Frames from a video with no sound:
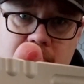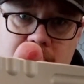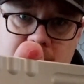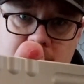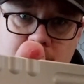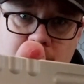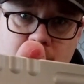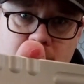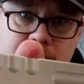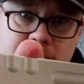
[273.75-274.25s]

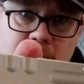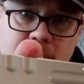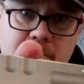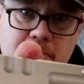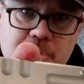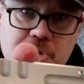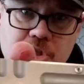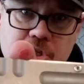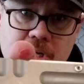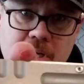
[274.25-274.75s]
isn't perfectly
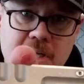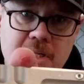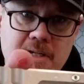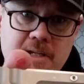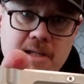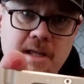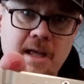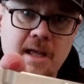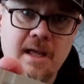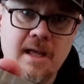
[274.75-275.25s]

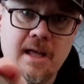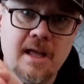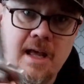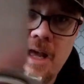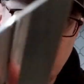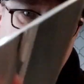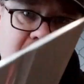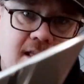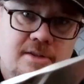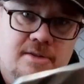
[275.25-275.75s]
machined.
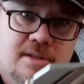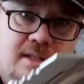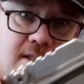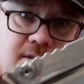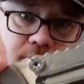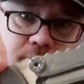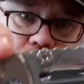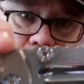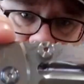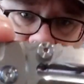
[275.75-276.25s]
It's
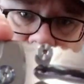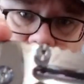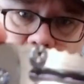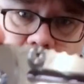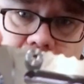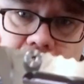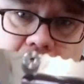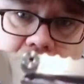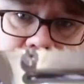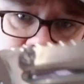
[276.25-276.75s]

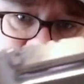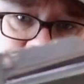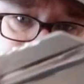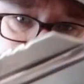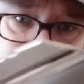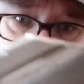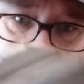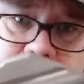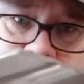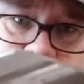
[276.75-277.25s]
really nice.